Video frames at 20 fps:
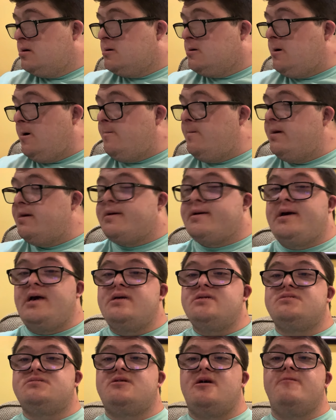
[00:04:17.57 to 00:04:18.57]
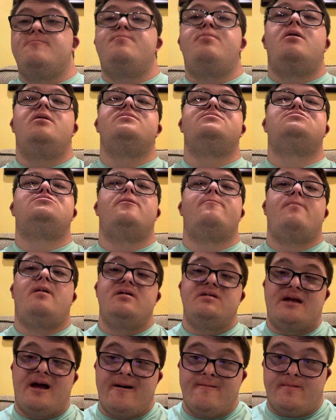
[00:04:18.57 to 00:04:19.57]
Kobe Kingston, but
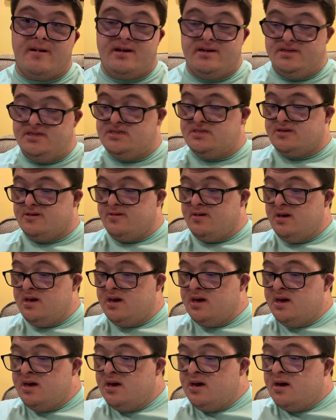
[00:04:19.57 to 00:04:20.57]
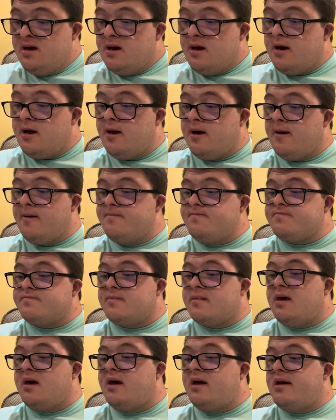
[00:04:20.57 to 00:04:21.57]
Survivor Defense.
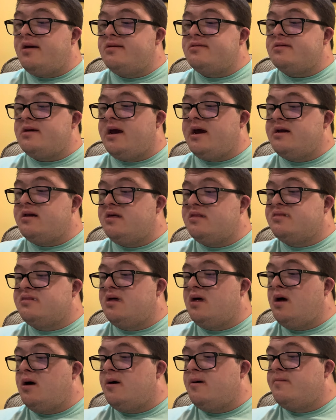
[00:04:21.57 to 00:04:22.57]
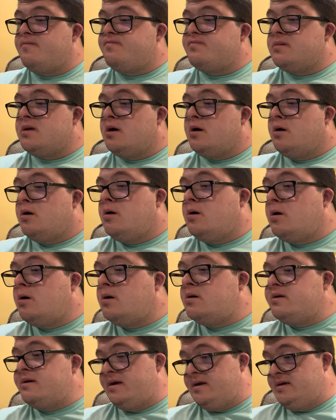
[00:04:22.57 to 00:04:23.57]
And Anitho
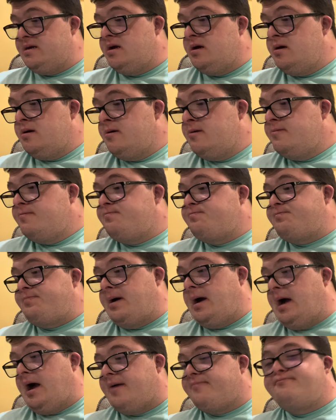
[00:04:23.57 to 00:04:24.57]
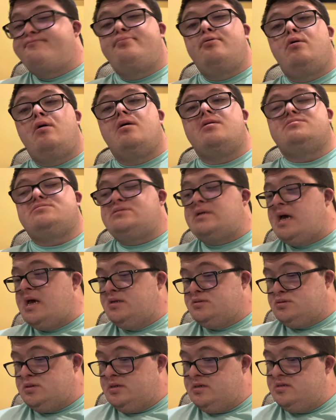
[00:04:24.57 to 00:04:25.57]
holding back Brooks
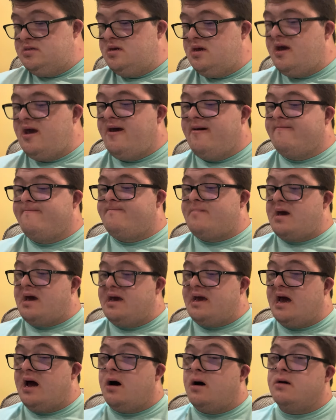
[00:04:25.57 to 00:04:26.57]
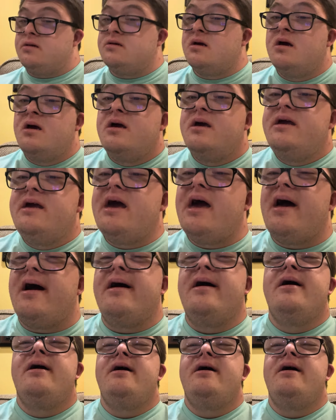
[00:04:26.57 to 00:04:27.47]
Sisson and fade out. Yeah,